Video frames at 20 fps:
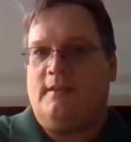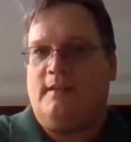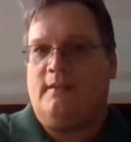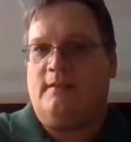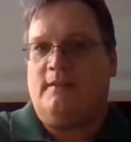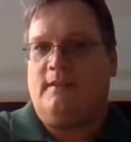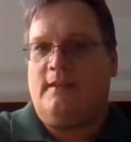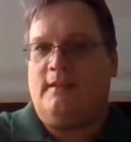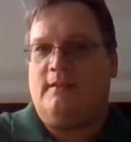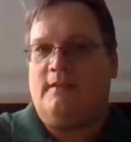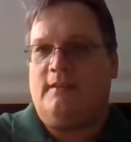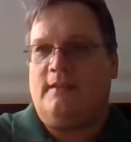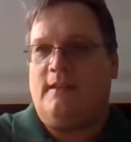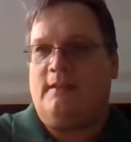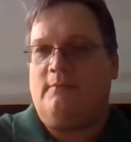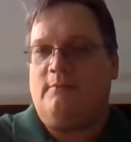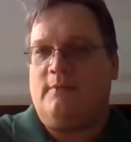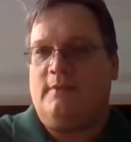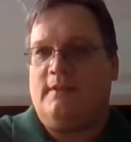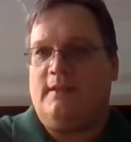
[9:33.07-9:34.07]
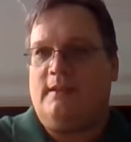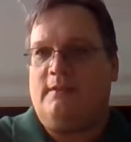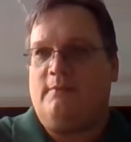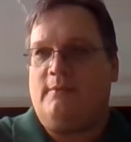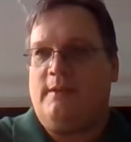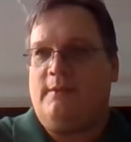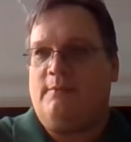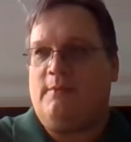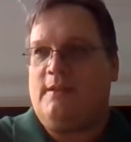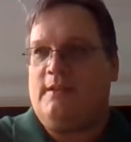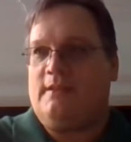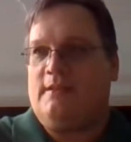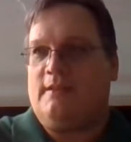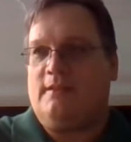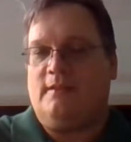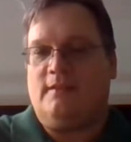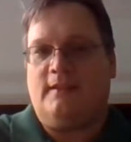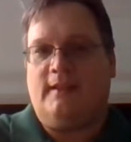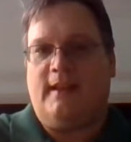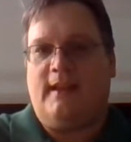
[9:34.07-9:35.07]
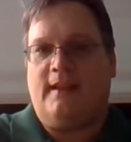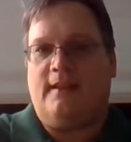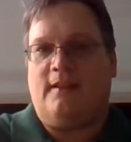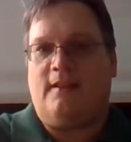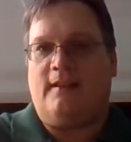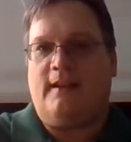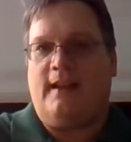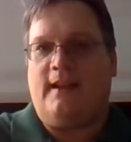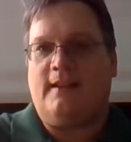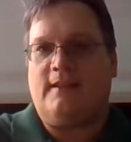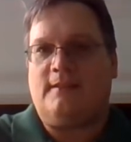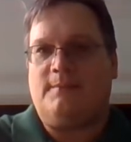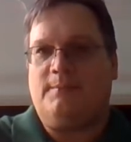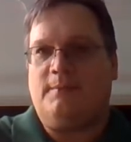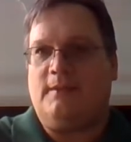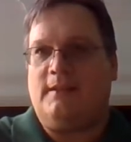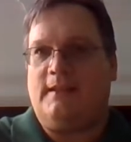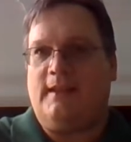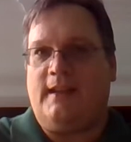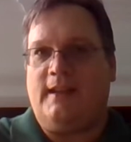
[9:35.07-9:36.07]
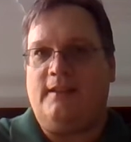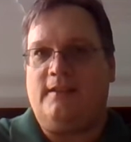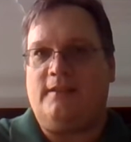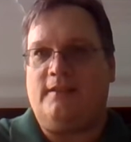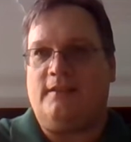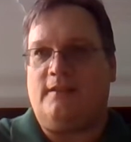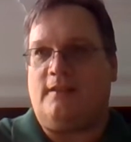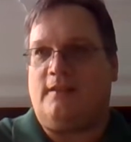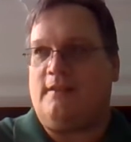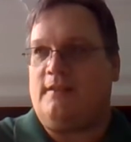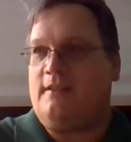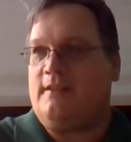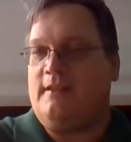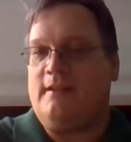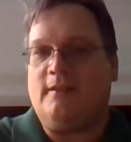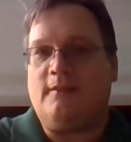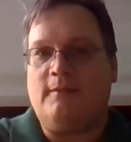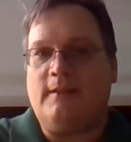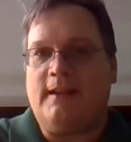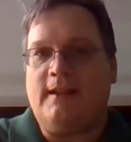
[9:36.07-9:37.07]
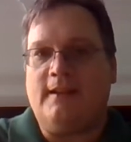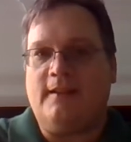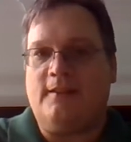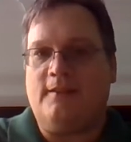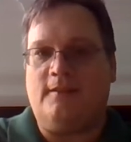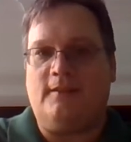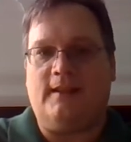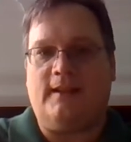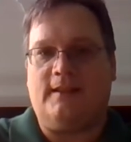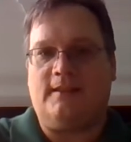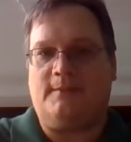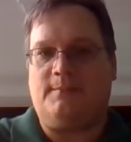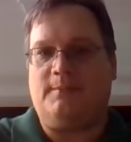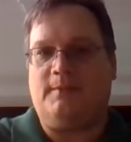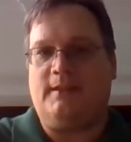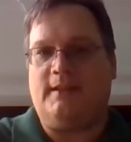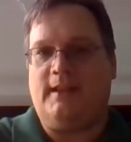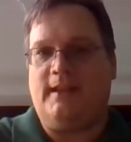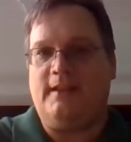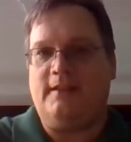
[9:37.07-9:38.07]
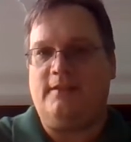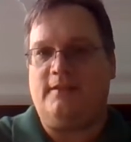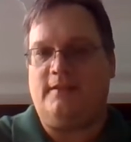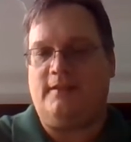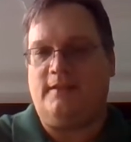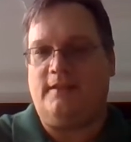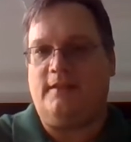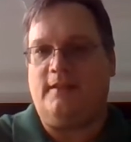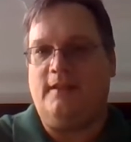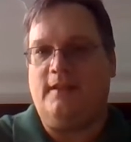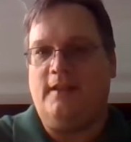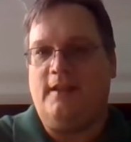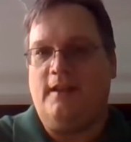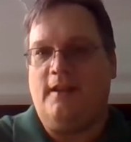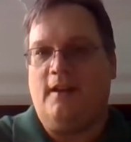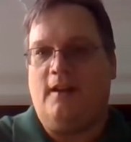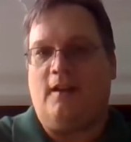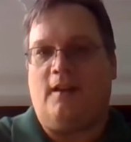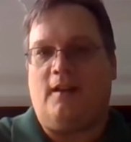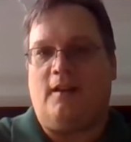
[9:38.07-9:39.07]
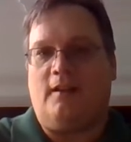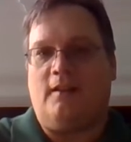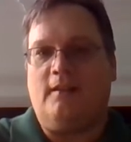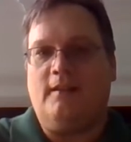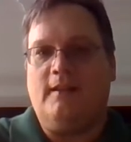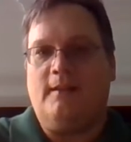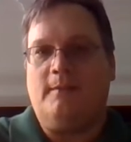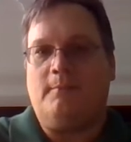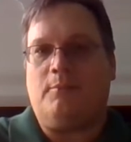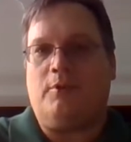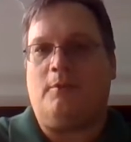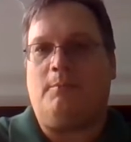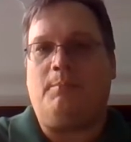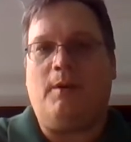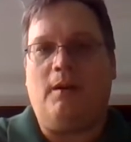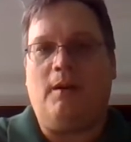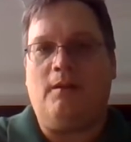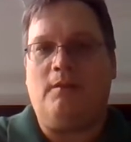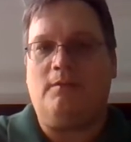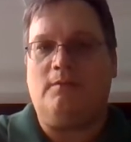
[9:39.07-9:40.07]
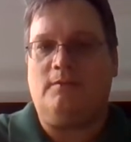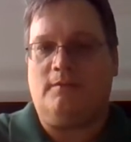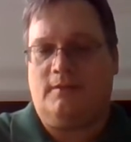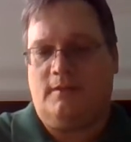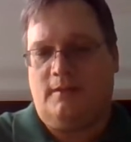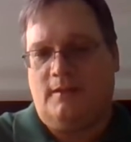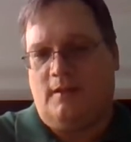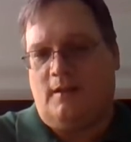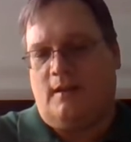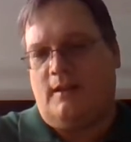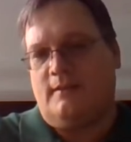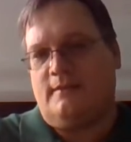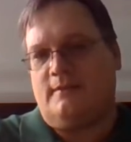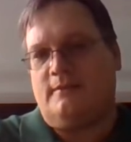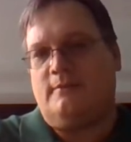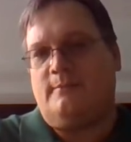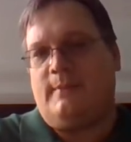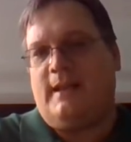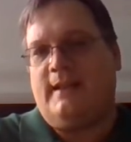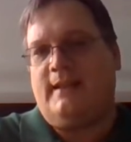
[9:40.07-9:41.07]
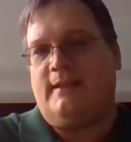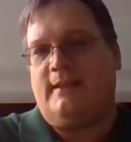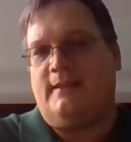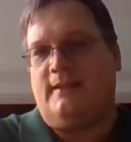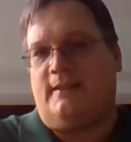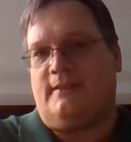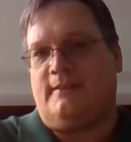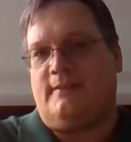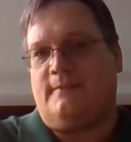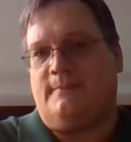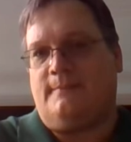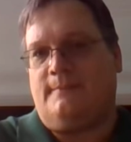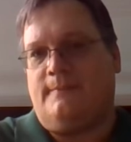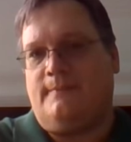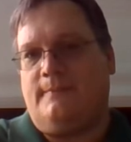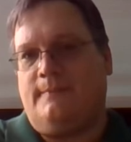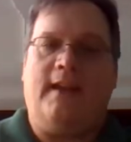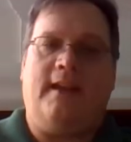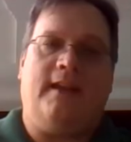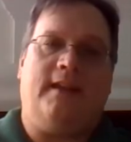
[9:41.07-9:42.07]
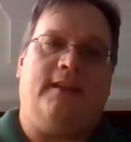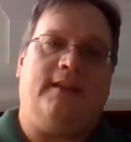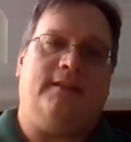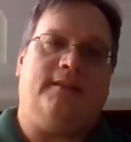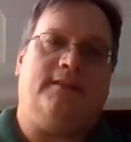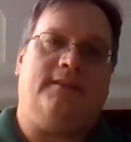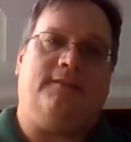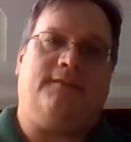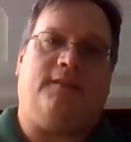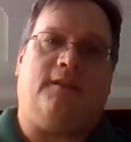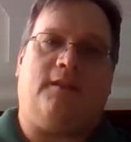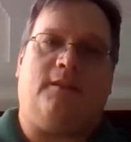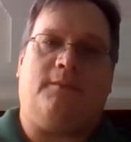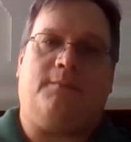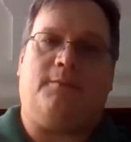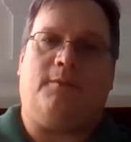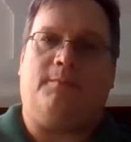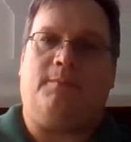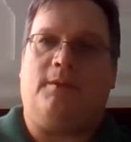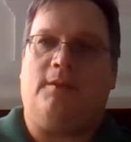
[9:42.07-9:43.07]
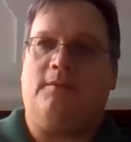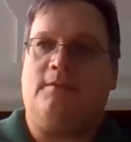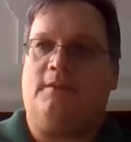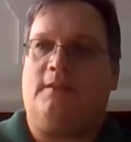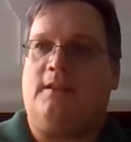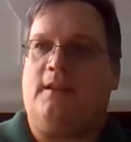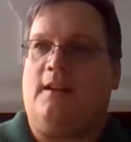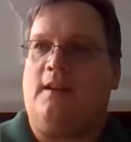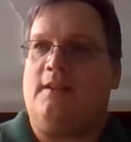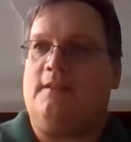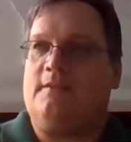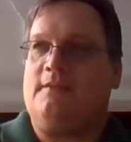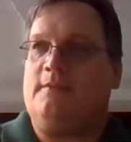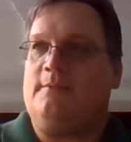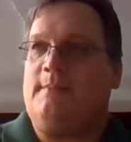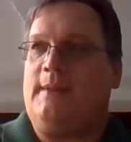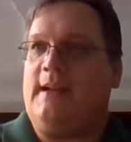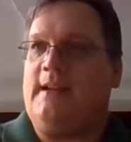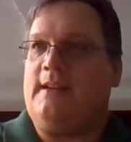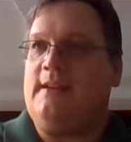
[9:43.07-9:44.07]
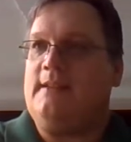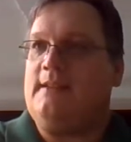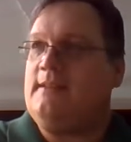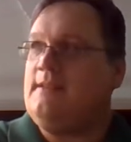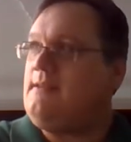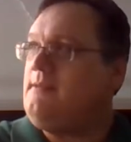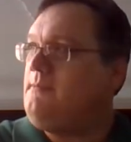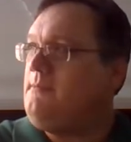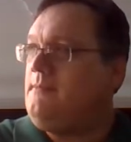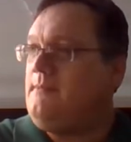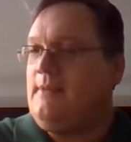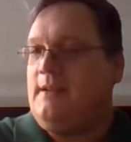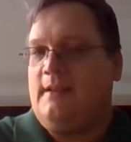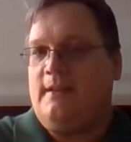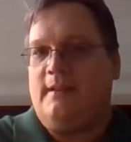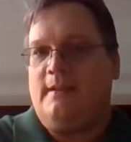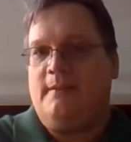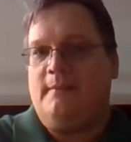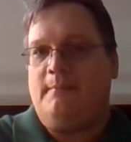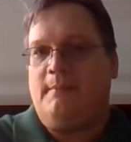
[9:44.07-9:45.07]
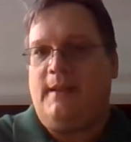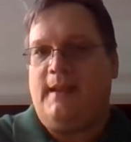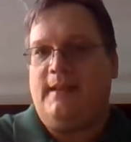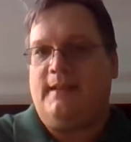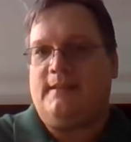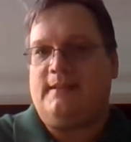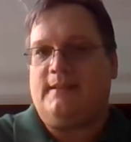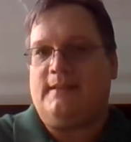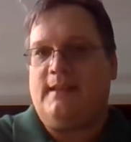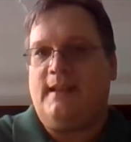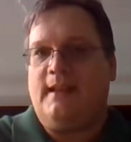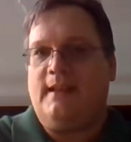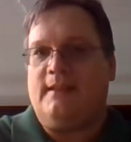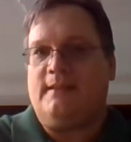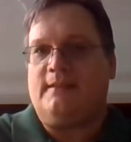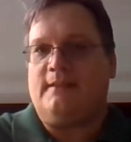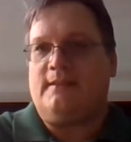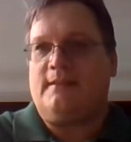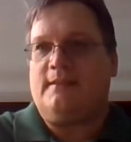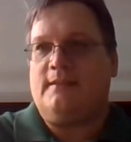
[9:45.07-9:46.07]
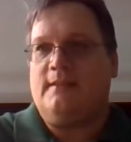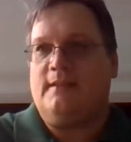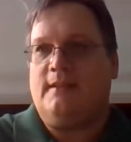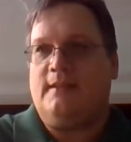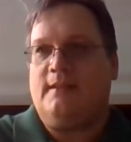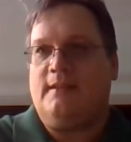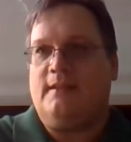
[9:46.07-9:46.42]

then we want to look at our explanation, our theoretical explanation, our proposed causal mechanism. And if our proposed causal mechanism makes sense,